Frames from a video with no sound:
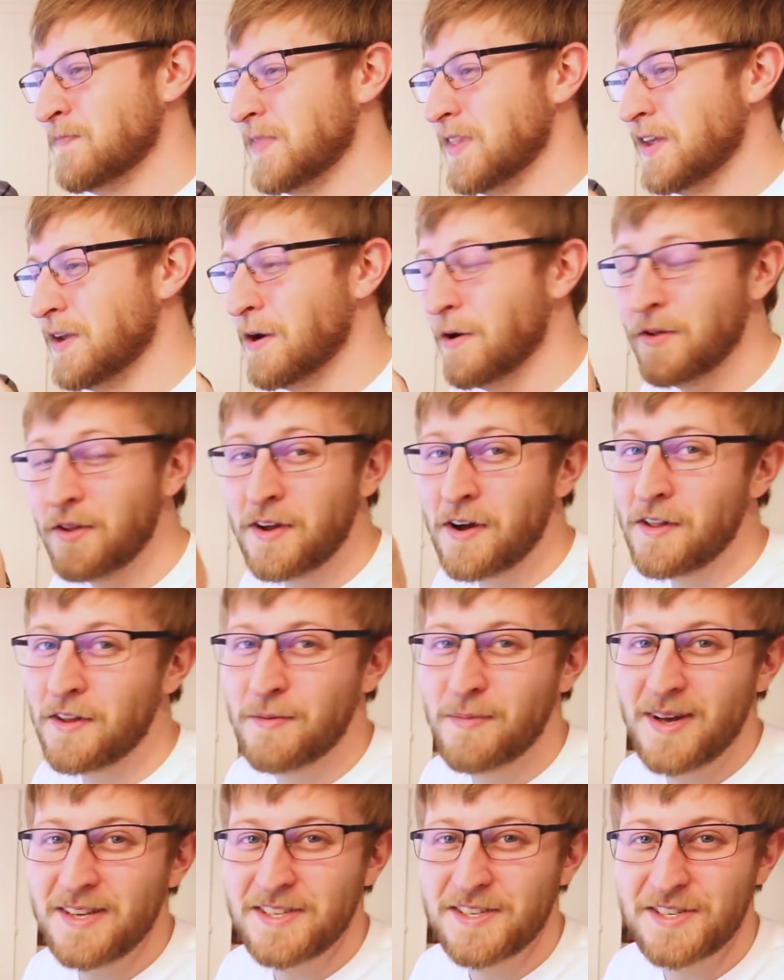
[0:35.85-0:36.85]
The only
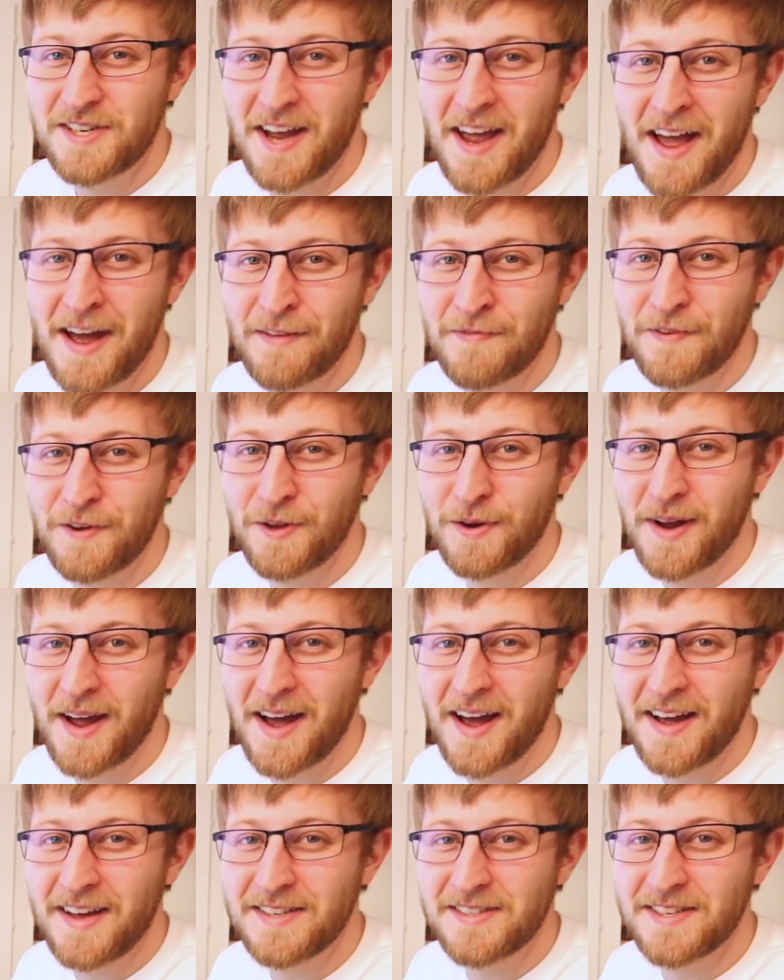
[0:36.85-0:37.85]
other message I have for you
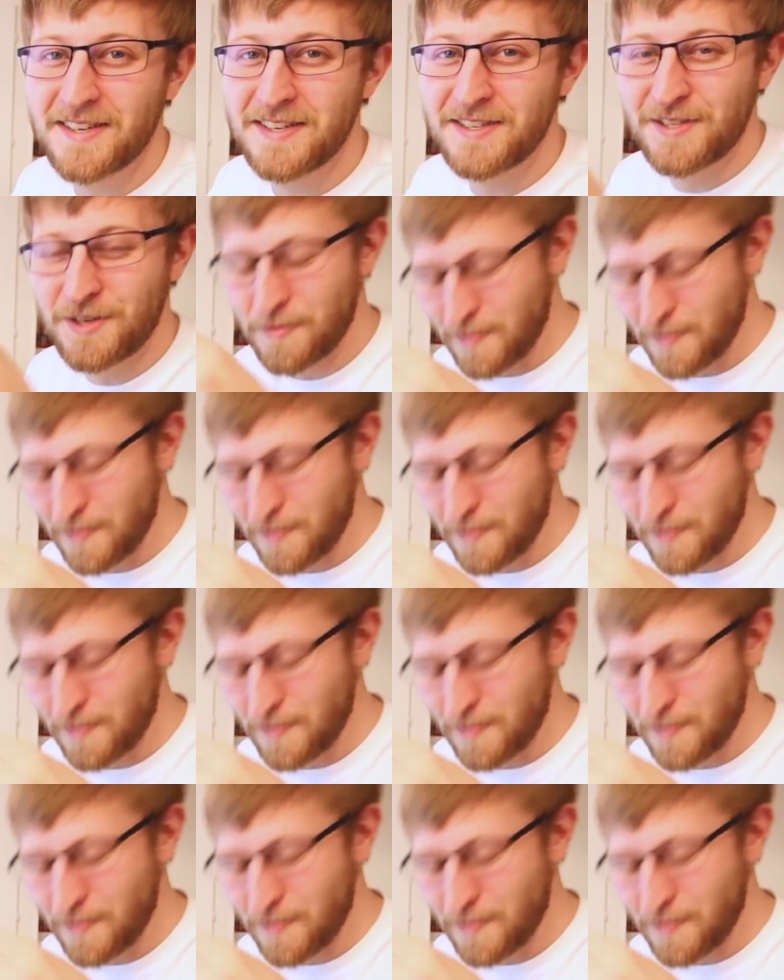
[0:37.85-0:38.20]
guys is you